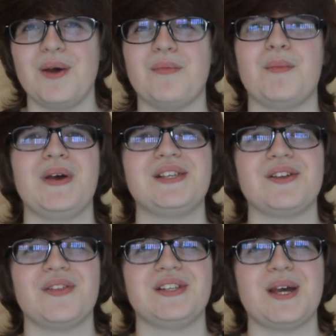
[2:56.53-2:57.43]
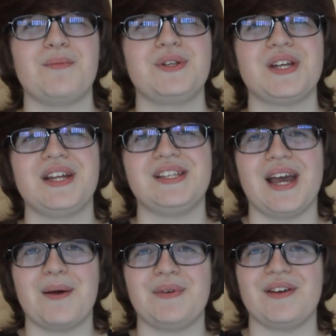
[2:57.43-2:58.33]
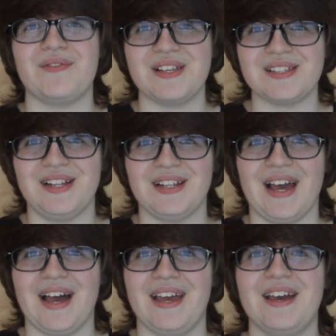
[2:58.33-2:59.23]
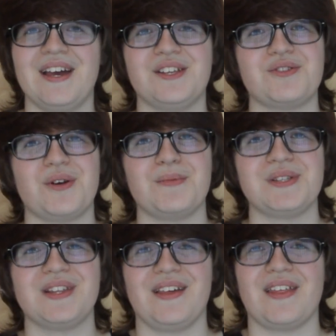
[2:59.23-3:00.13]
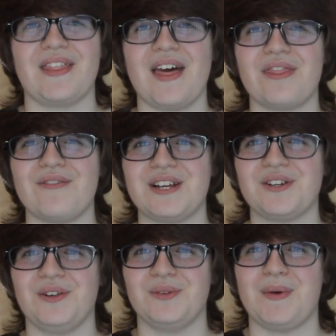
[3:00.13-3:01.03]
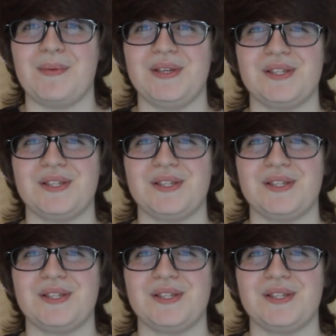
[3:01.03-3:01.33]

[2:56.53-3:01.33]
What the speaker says: but based on the temperature and diameter of this little guy, astronomers think that that threshold might be